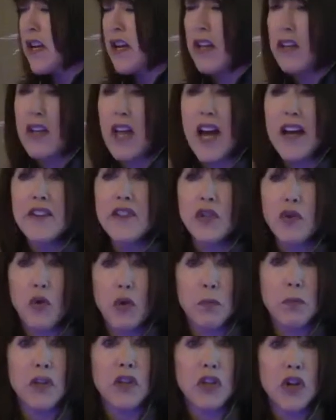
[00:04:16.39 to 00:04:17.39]
aligned to
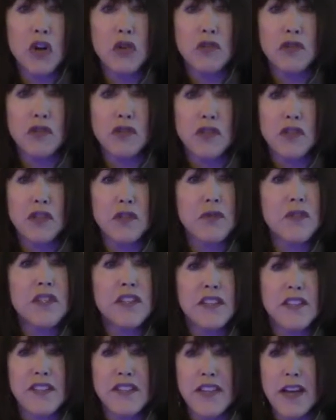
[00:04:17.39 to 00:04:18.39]
corporate culture,
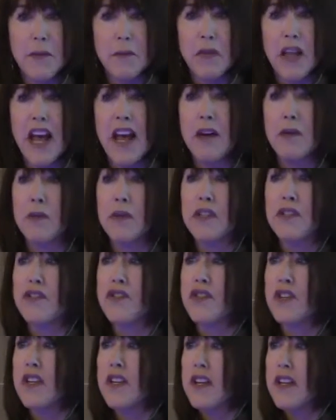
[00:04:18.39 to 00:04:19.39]
using the same
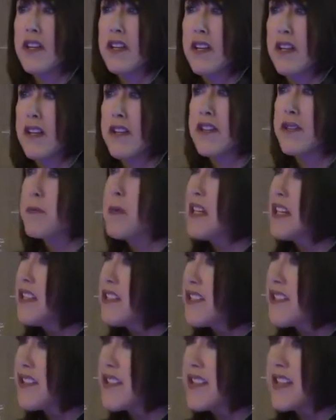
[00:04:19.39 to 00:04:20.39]
language, speaking
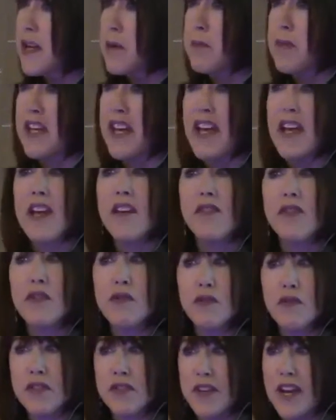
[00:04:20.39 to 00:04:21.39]
to the same
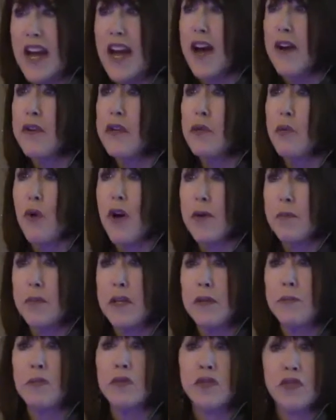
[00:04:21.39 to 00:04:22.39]
behaviors, how you want
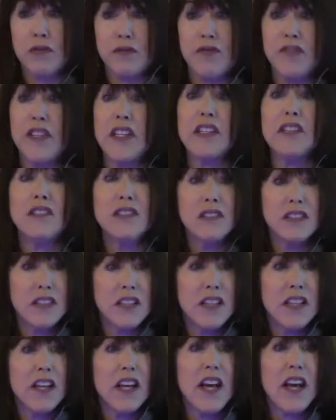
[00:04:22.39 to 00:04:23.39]
people to feel
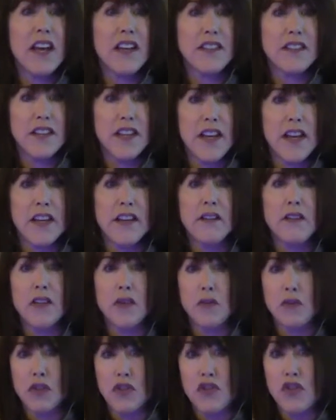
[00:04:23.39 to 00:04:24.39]
as they, you
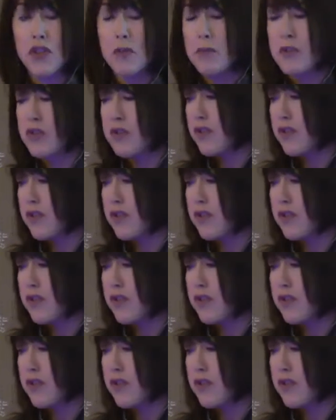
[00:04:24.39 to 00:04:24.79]
know, contribute